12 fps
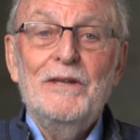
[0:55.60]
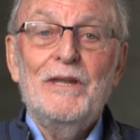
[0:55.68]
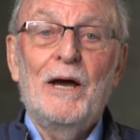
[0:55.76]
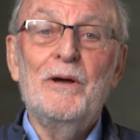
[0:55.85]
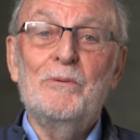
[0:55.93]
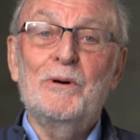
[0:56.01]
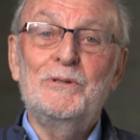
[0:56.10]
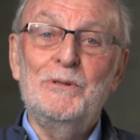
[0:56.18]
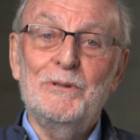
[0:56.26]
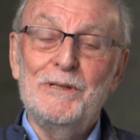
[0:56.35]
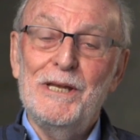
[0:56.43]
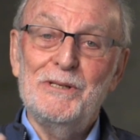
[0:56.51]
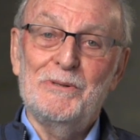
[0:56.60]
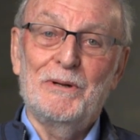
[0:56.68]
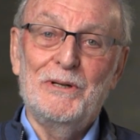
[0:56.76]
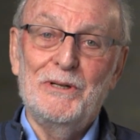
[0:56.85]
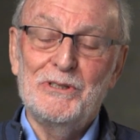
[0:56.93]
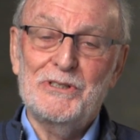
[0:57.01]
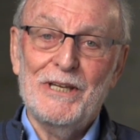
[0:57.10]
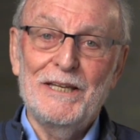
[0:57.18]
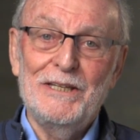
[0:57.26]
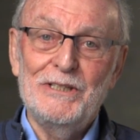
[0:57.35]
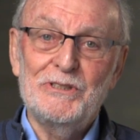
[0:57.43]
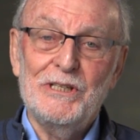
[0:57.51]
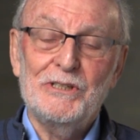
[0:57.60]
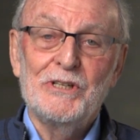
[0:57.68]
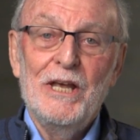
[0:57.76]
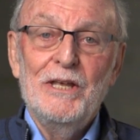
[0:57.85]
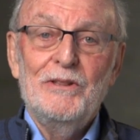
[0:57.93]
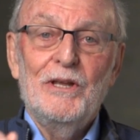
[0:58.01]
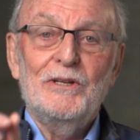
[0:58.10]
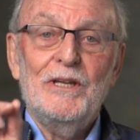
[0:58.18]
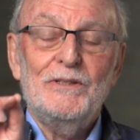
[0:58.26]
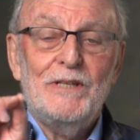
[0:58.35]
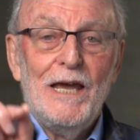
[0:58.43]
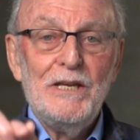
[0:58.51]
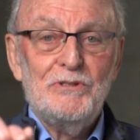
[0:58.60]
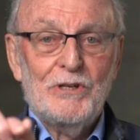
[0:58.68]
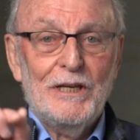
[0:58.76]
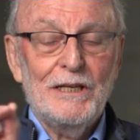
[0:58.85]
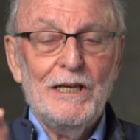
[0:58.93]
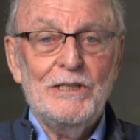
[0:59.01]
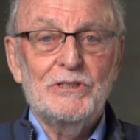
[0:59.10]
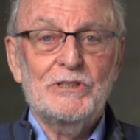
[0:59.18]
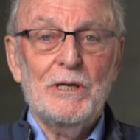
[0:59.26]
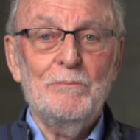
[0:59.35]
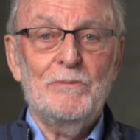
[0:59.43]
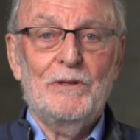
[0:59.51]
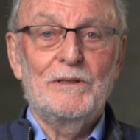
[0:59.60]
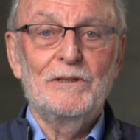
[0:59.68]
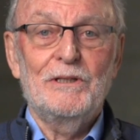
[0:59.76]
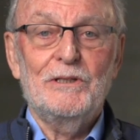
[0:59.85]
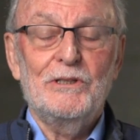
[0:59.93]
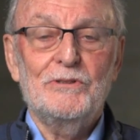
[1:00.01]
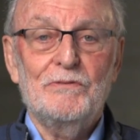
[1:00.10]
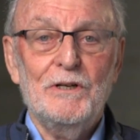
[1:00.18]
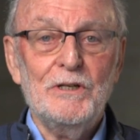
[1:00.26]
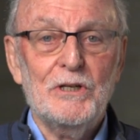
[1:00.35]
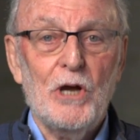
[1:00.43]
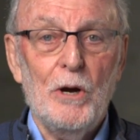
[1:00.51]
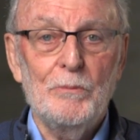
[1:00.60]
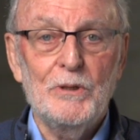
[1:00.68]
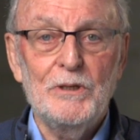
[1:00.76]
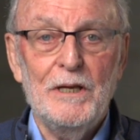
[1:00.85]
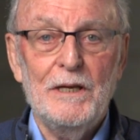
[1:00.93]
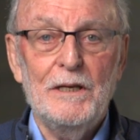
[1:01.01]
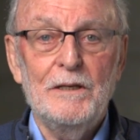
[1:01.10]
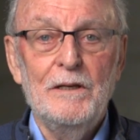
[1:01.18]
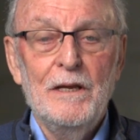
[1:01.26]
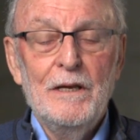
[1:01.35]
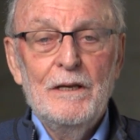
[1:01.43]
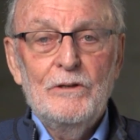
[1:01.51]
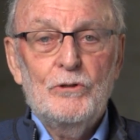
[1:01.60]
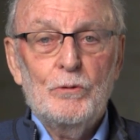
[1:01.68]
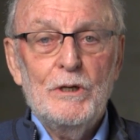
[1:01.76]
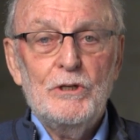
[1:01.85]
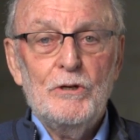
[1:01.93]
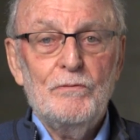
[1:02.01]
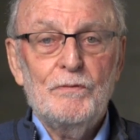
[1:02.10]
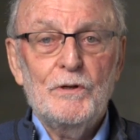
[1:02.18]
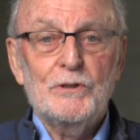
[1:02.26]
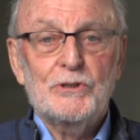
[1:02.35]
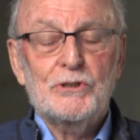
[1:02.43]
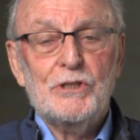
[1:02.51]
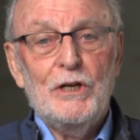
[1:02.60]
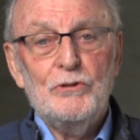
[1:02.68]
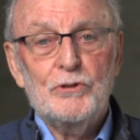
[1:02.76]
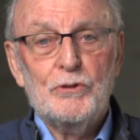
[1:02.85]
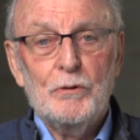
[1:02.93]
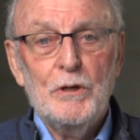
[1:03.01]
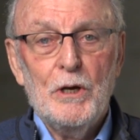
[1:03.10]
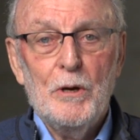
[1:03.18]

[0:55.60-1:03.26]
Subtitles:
Now, what you need to understand is this, that dating is something that is very common in 21st century